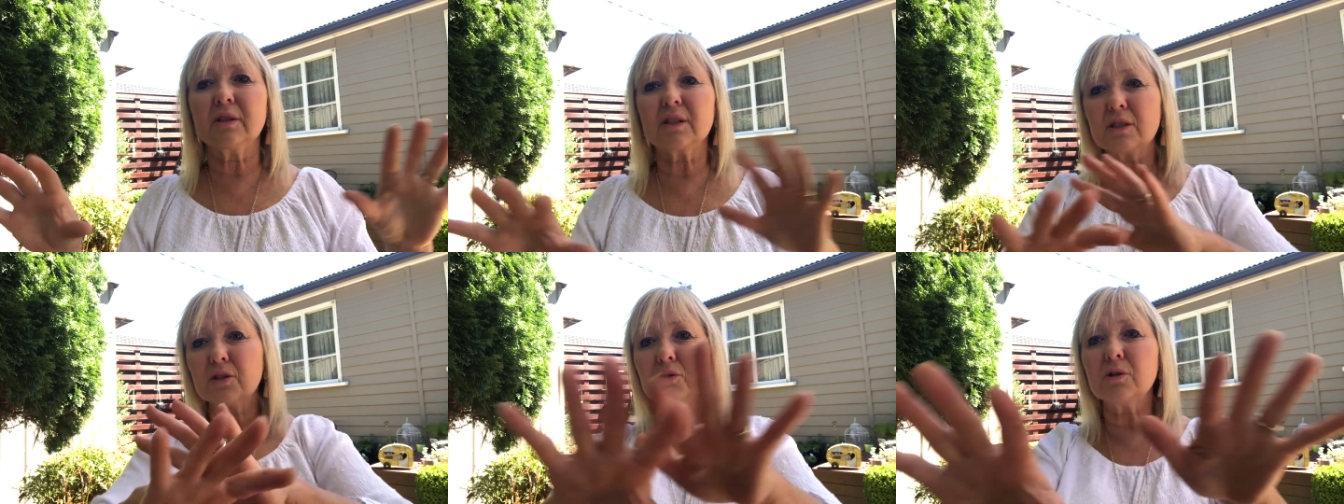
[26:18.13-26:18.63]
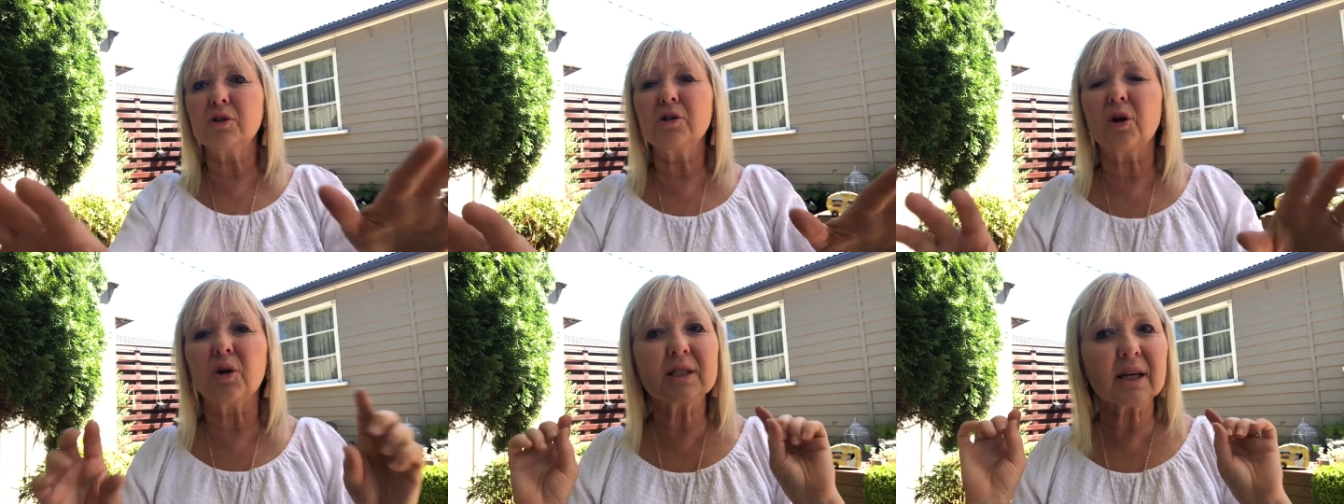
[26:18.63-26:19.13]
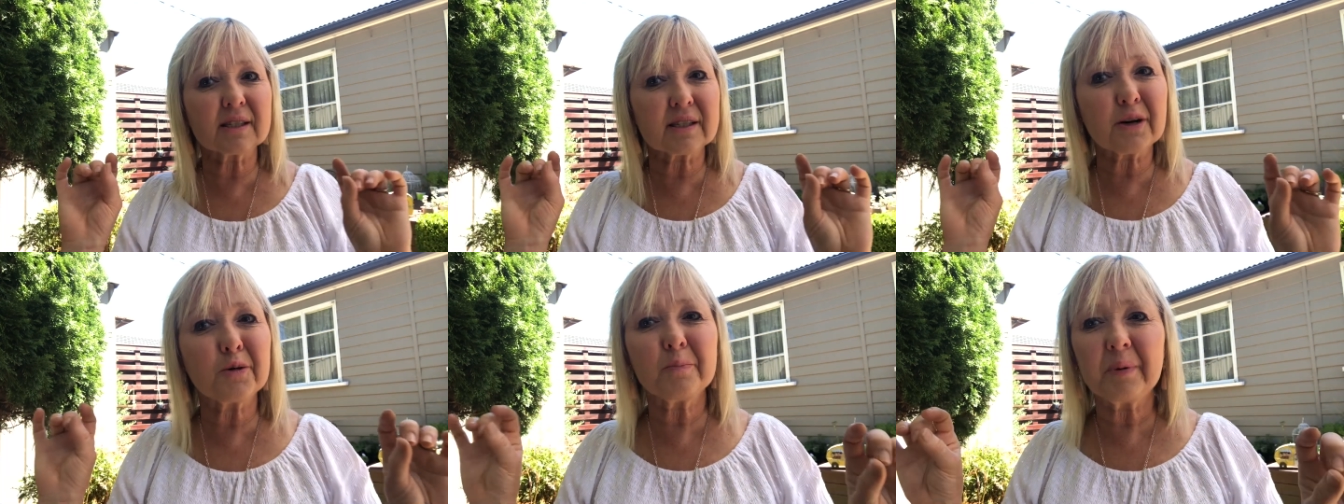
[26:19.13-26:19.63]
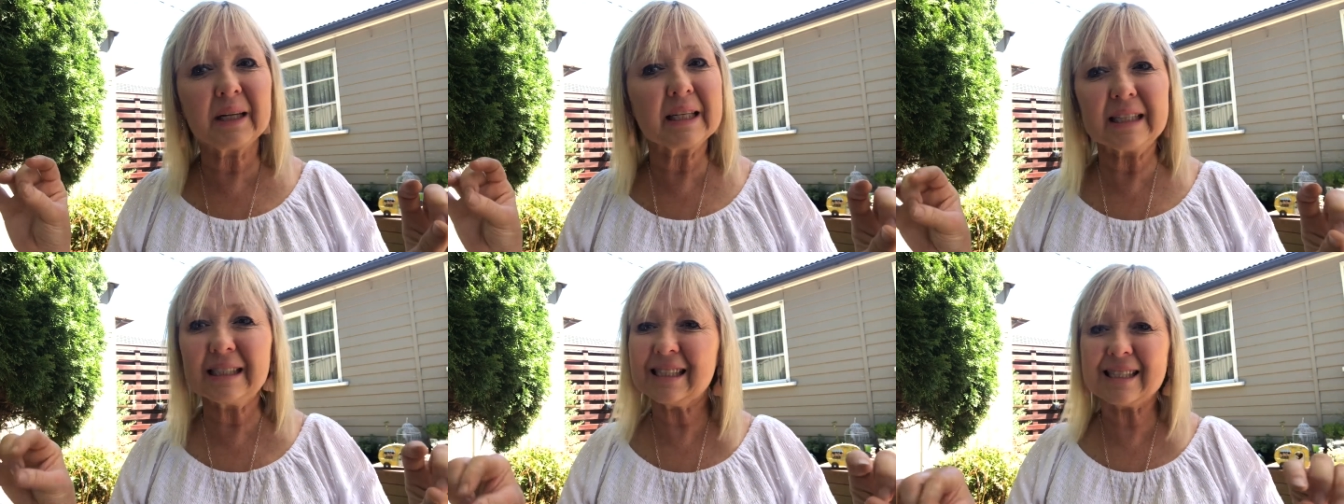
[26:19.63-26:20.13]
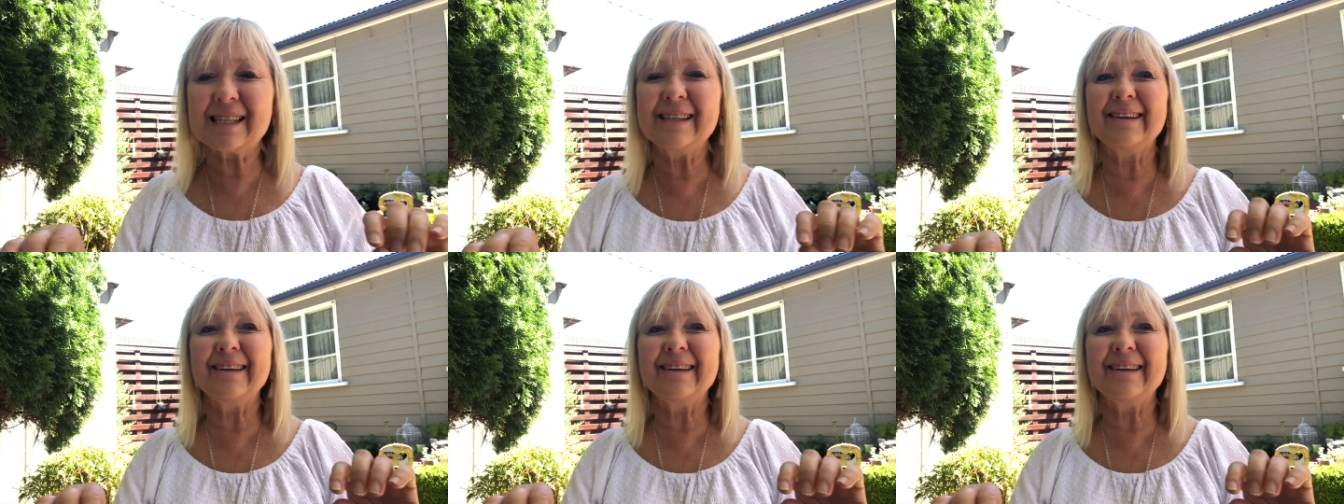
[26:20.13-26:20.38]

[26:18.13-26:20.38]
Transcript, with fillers: This is all you guys, us Terabellians,